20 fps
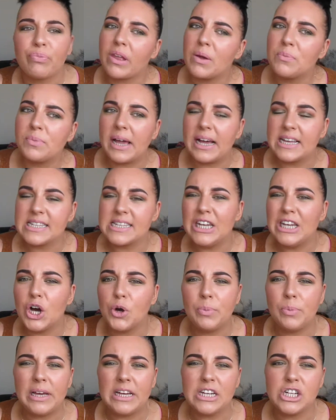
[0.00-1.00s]
But yeah, it's a
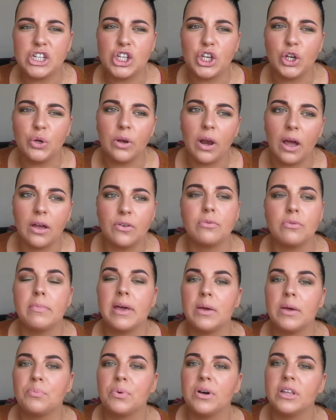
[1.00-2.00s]
little bit too light for
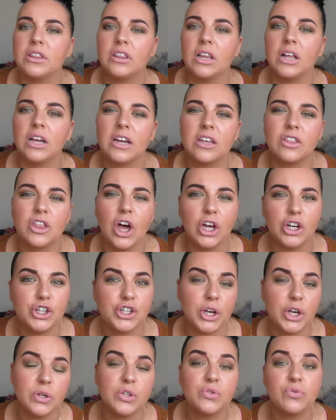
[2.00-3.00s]
me, but like the
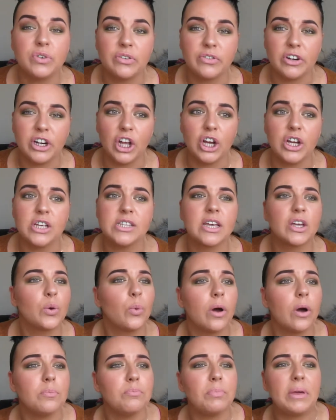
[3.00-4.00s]
undertone is really, really nice, like
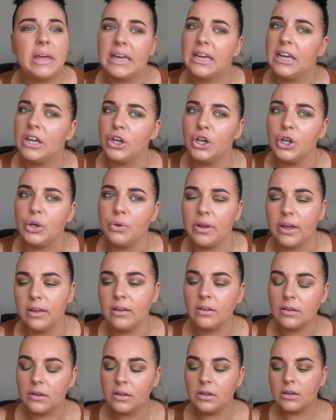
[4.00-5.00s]
quite pinky
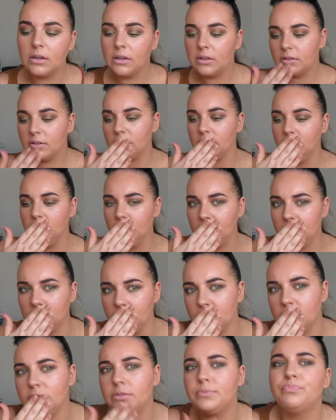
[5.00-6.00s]
nudie.
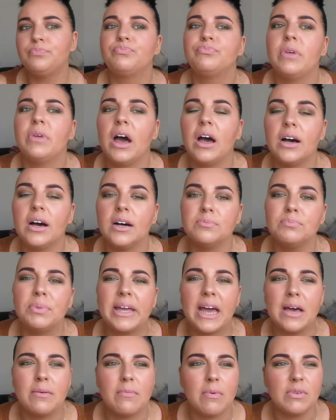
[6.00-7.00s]
But
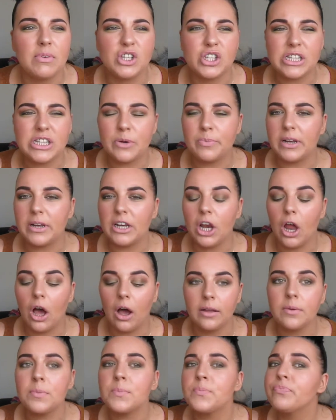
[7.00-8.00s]
yeah, maybe just a little bit
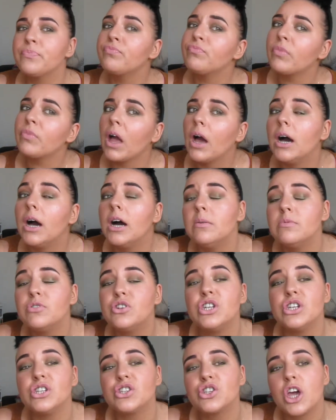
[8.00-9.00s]
light.
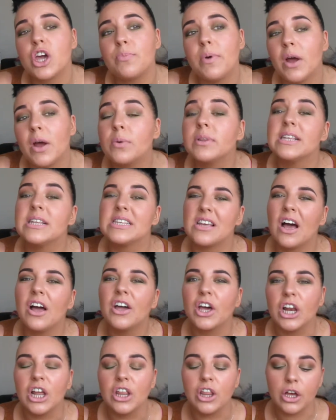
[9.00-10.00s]
Does go better with this eye
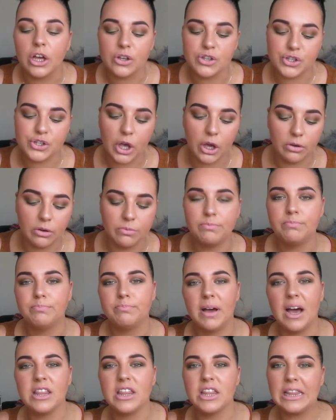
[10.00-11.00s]
colour though, so
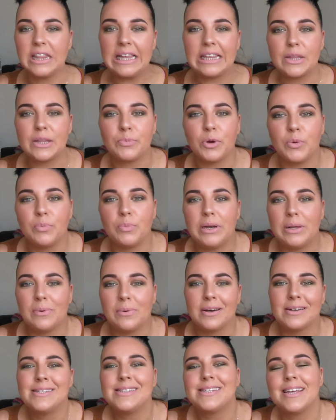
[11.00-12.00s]
better than like the purpley
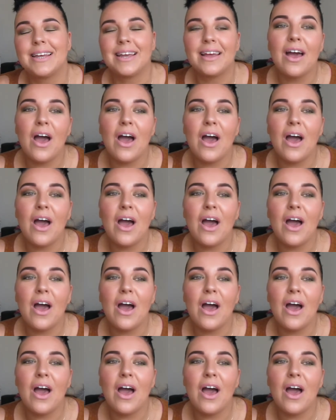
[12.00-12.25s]
ones.